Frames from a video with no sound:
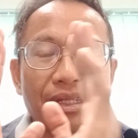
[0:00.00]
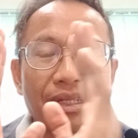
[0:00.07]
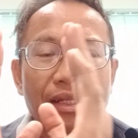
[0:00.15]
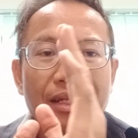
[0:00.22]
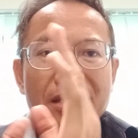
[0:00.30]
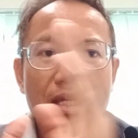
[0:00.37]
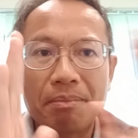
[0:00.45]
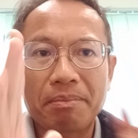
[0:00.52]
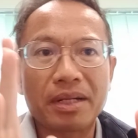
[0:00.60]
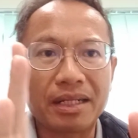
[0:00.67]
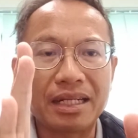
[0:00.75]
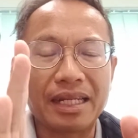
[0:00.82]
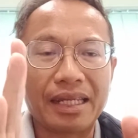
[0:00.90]

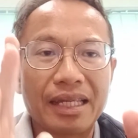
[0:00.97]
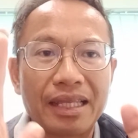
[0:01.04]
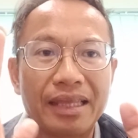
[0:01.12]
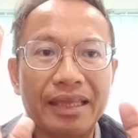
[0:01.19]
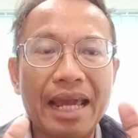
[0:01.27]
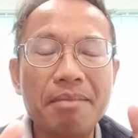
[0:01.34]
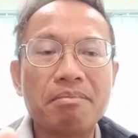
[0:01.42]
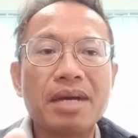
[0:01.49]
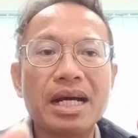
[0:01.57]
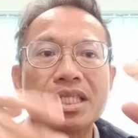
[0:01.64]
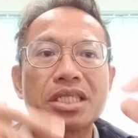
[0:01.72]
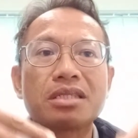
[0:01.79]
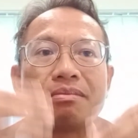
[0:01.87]
separately. They
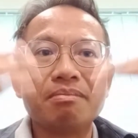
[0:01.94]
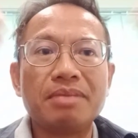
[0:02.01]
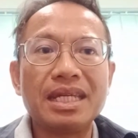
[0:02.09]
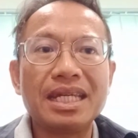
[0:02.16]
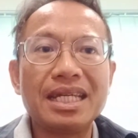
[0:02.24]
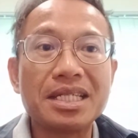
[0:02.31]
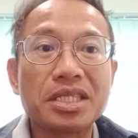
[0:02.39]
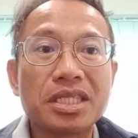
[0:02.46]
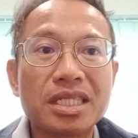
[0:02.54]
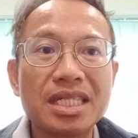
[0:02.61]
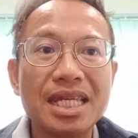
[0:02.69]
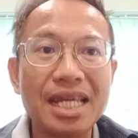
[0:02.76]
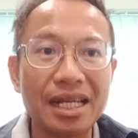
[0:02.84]
must be
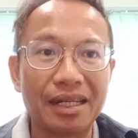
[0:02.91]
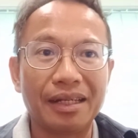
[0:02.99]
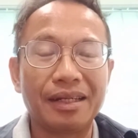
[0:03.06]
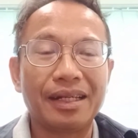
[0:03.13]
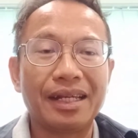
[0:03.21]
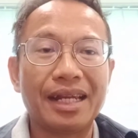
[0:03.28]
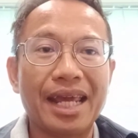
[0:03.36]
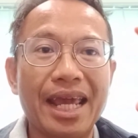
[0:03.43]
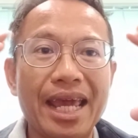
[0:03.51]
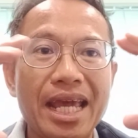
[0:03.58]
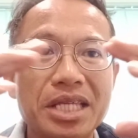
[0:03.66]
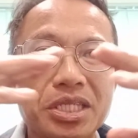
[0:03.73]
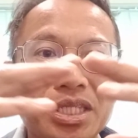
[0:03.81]
seen
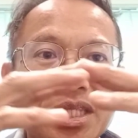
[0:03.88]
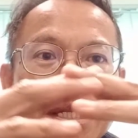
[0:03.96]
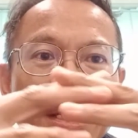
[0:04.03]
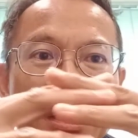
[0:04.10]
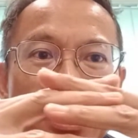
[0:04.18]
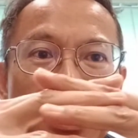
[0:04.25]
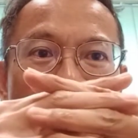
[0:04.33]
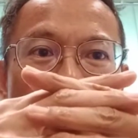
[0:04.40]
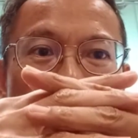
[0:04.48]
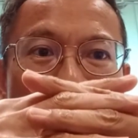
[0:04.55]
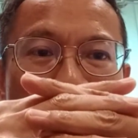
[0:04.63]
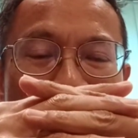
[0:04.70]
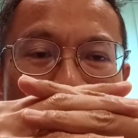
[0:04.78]
as
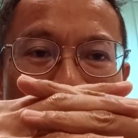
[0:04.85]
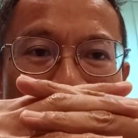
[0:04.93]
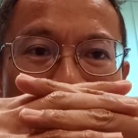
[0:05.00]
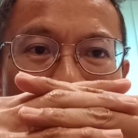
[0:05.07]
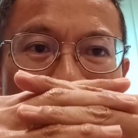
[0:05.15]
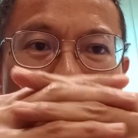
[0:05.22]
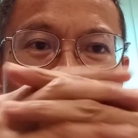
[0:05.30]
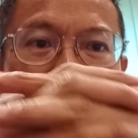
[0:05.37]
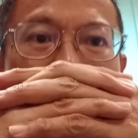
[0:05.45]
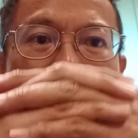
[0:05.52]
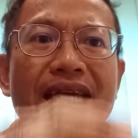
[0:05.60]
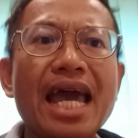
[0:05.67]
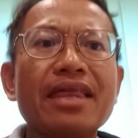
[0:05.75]
being
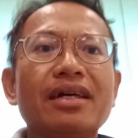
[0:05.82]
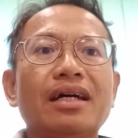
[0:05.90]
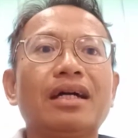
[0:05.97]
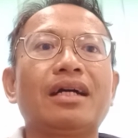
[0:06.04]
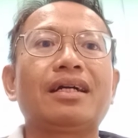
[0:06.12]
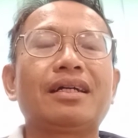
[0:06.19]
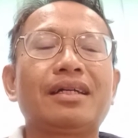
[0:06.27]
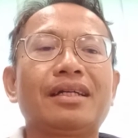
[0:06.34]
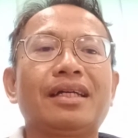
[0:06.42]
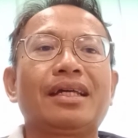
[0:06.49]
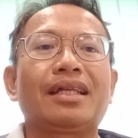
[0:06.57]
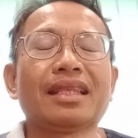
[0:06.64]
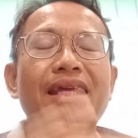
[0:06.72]
together.
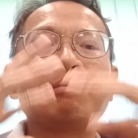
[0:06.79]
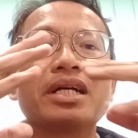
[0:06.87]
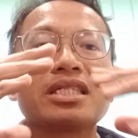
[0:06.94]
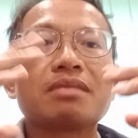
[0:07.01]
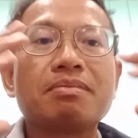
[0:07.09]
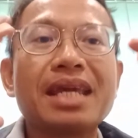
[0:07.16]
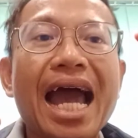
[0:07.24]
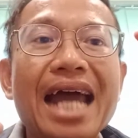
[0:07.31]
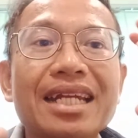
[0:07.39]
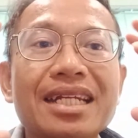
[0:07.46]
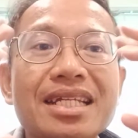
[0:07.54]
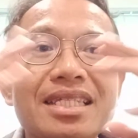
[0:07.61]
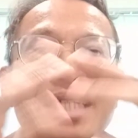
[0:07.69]
They must be
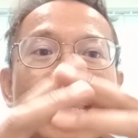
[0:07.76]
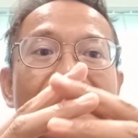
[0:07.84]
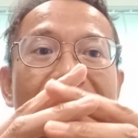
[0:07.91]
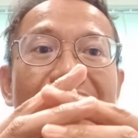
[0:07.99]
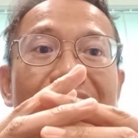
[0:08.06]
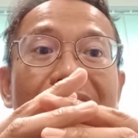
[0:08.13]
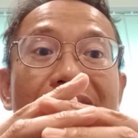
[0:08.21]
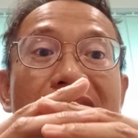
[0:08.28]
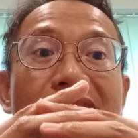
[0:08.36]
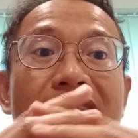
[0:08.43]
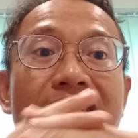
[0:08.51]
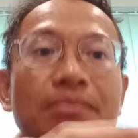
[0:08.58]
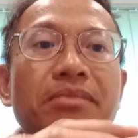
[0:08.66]
undertaken
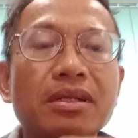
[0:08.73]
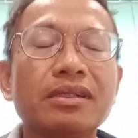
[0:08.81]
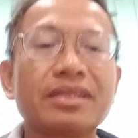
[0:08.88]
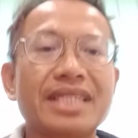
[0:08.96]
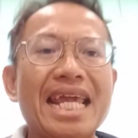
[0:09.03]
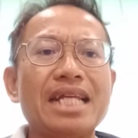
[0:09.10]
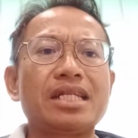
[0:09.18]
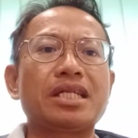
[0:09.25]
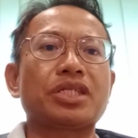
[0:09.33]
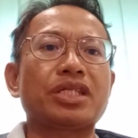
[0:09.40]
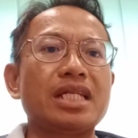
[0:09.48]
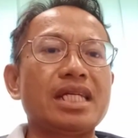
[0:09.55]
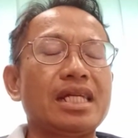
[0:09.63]

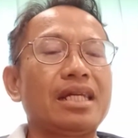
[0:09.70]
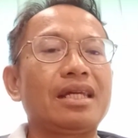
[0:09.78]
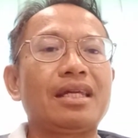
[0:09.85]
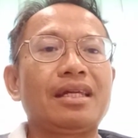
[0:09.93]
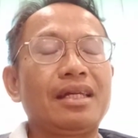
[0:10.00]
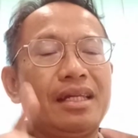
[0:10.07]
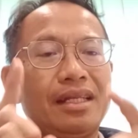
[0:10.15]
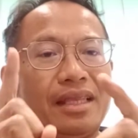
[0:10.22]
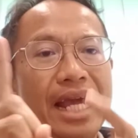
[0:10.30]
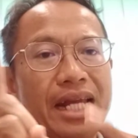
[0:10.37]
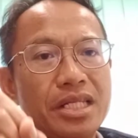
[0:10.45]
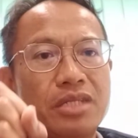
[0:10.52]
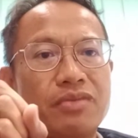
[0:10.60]
simultaneously.
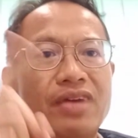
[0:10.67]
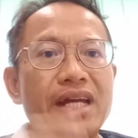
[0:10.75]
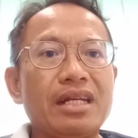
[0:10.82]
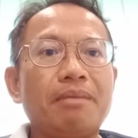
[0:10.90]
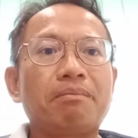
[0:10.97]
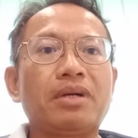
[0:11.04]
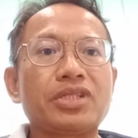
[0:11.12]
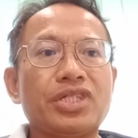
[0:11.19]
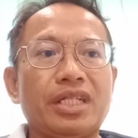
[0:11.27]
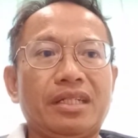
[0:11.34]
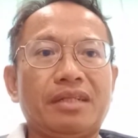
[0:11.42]
That is very important,